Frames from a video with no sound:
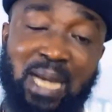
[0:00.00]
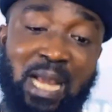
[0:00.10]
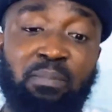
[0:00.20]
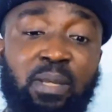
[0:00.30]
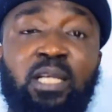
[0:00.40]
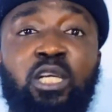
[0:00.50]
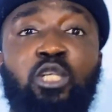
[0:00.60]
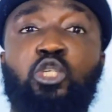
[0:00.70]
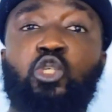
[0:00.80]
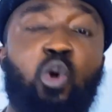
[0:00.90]
guide me,
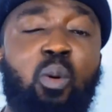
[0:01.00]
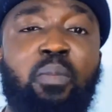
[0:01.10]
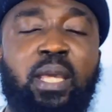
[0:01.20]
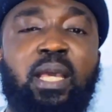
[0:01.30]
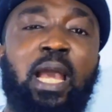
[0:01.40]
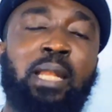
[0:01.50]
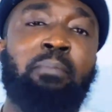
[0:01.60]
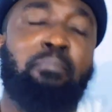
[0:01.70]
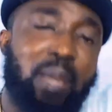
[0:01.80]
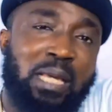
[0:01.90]
show me,
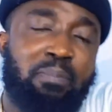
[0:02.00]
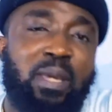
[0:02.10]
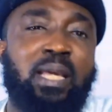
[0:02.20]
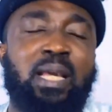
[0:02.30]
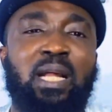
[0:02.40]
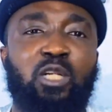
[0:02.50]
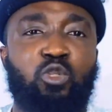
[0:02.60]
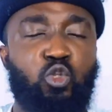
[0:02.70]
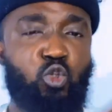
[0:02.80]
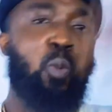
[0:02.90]
and make me
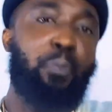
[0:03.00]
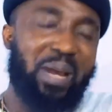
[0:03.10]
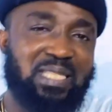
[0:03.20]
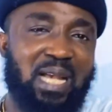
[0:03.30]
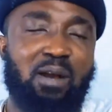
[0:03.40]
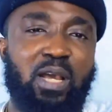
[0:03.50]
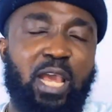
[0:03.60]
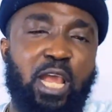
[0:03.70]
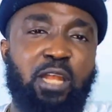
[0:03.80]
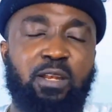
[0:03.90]
do better
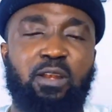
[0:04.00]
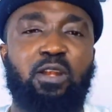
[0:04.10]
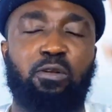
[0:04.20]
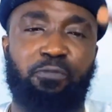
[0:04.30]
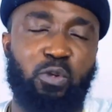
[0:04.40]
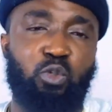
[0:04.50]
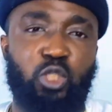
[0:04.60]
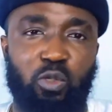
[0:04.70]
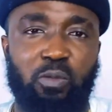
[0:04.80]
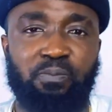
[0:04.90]
in the
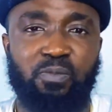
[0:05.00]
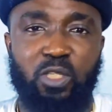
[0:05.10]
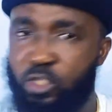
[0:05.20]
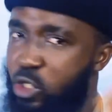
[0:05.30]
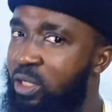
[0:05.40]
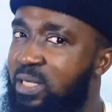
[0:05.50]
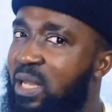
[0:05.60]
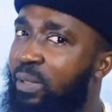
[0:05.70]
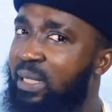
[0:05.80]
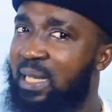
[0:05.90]
future. Do you
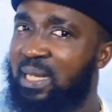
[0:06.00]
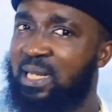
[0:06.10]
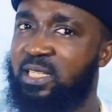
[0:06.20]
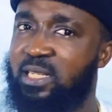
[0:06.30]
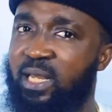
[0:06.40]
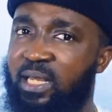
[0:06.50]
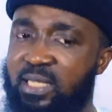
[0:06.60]
understand what data analysis